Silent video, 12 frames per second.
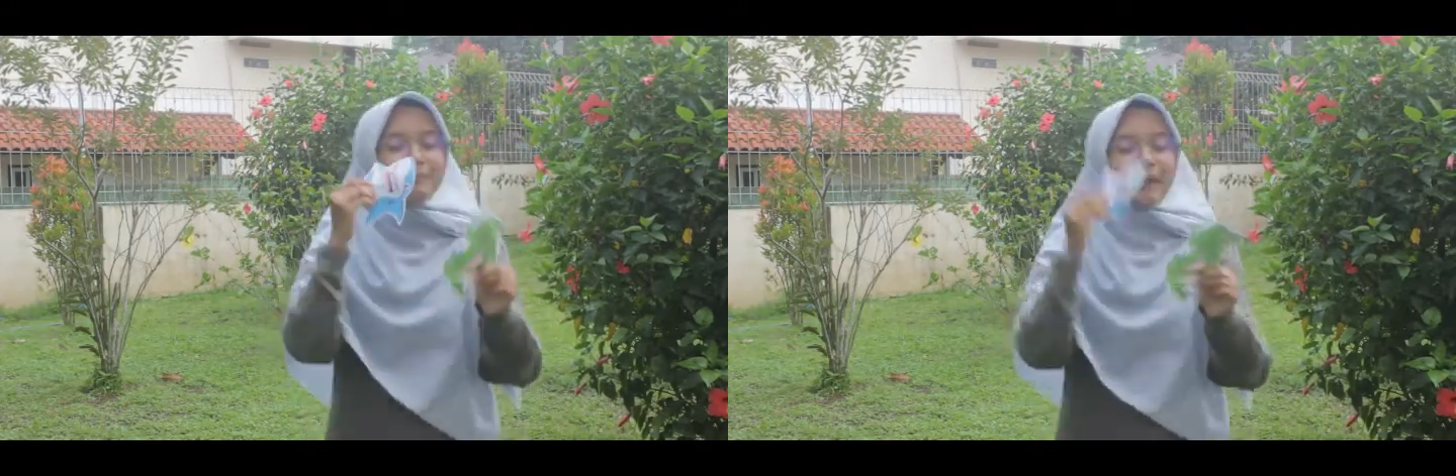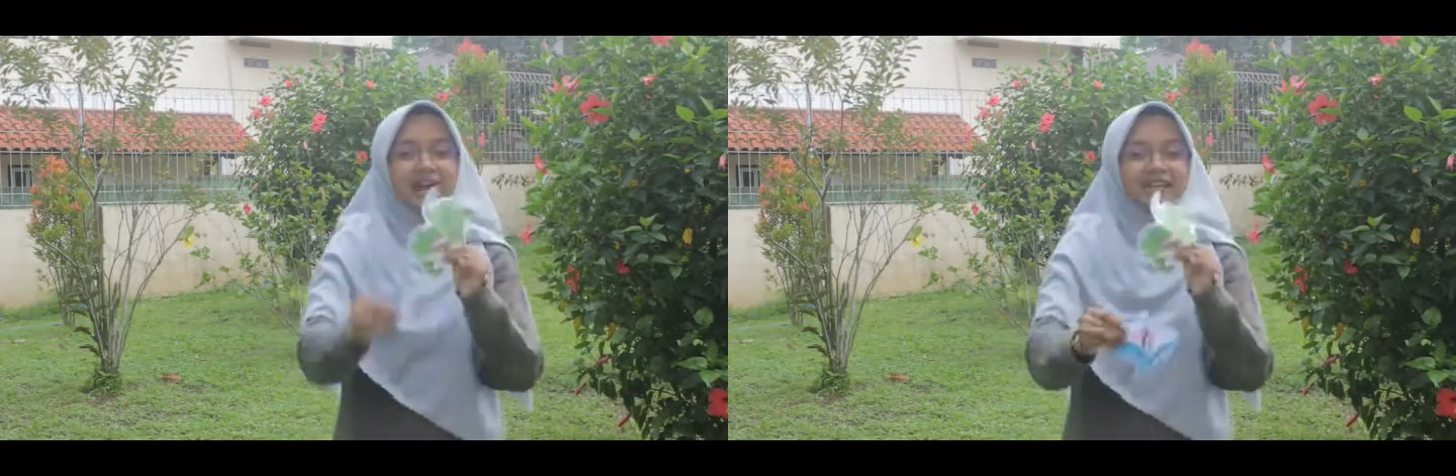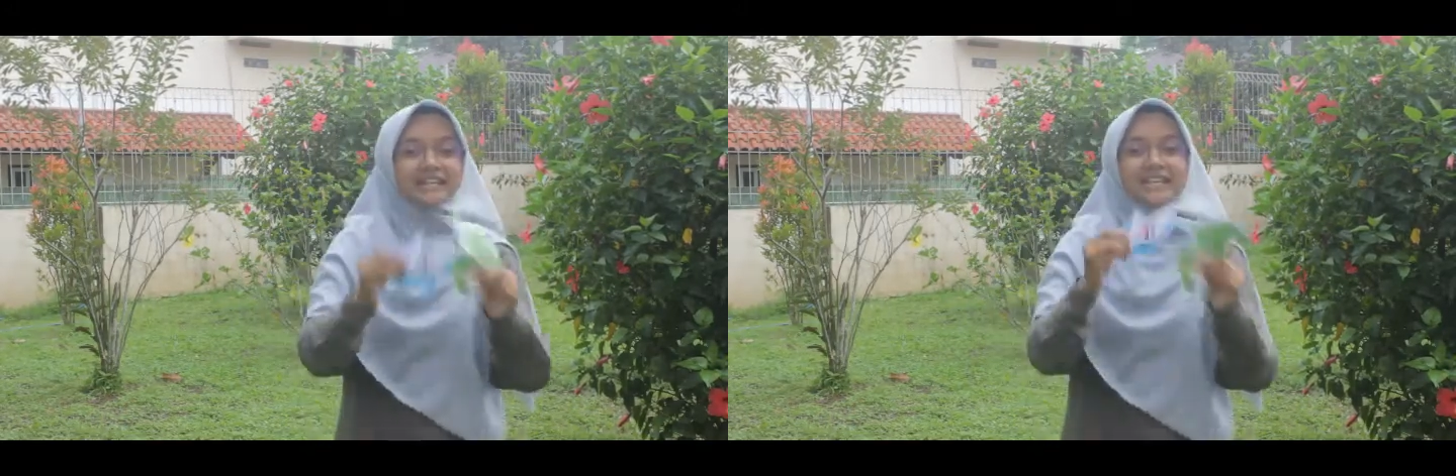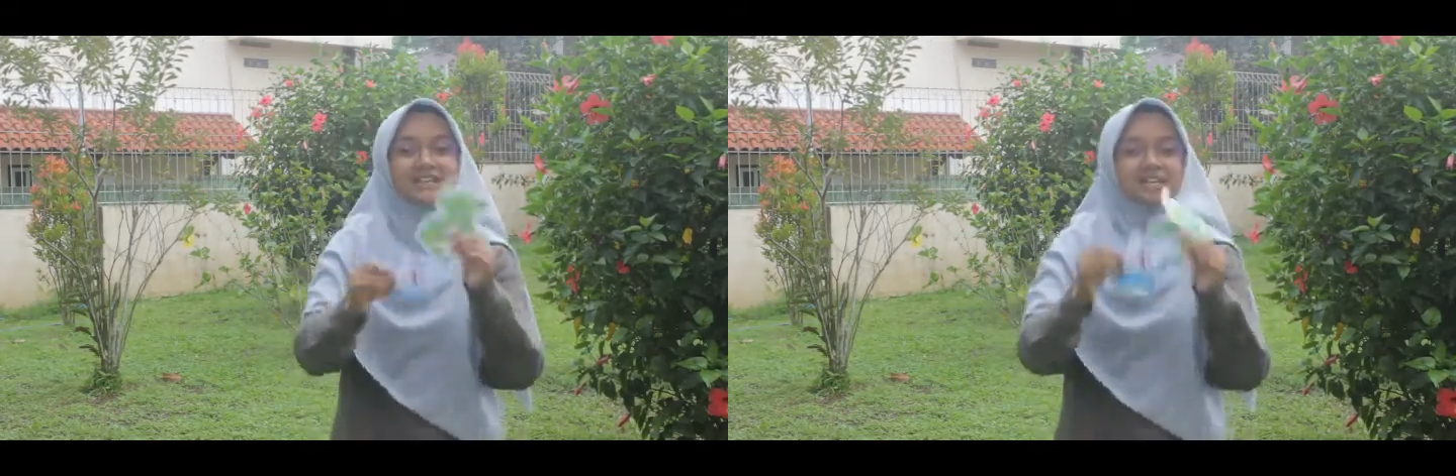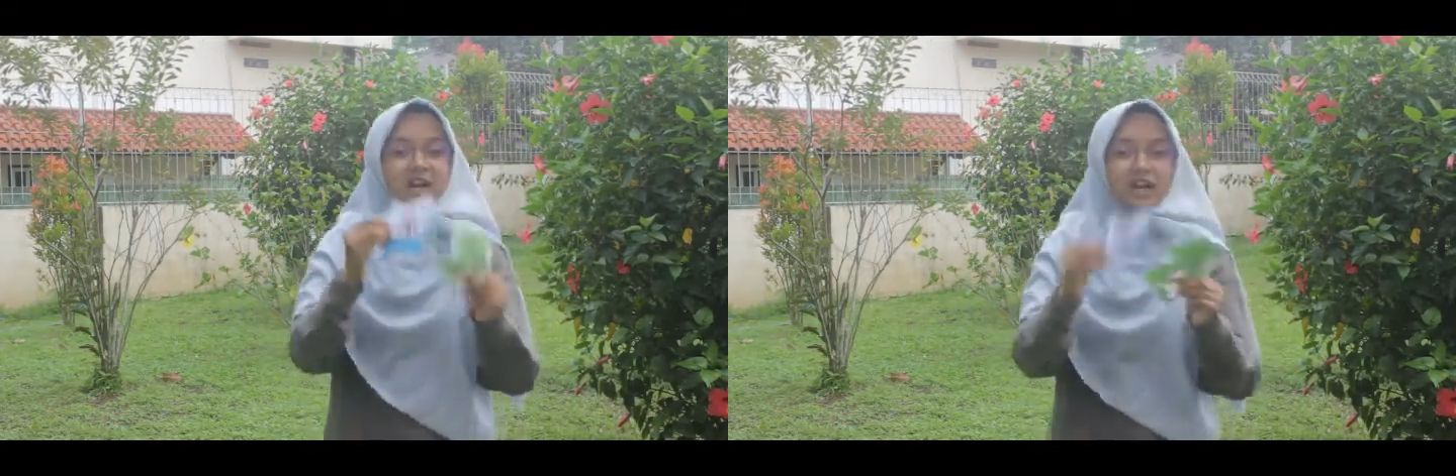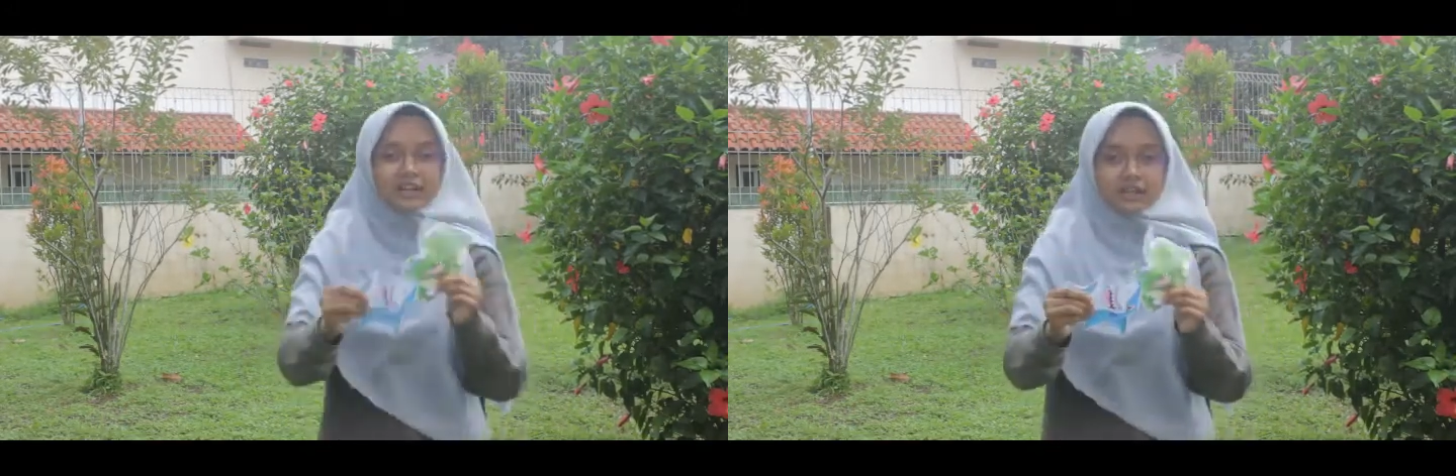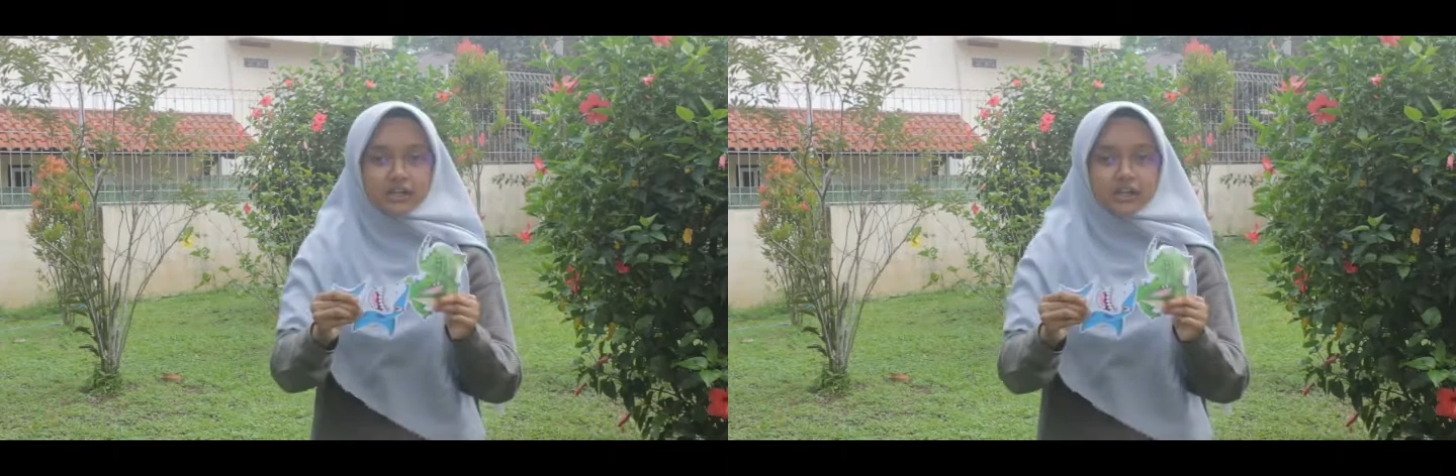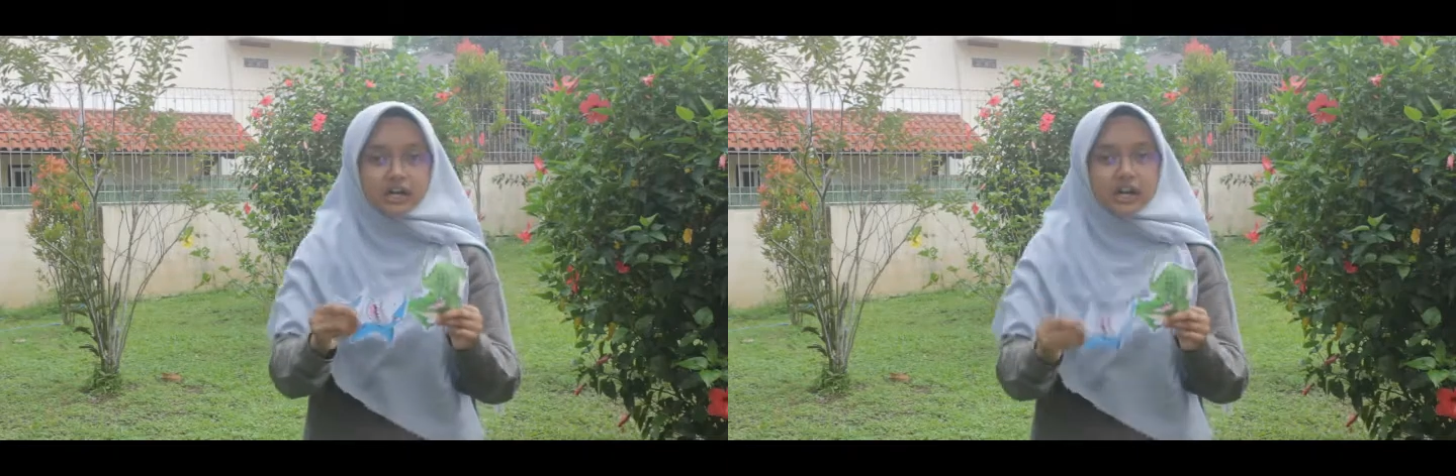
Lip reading: bite each other.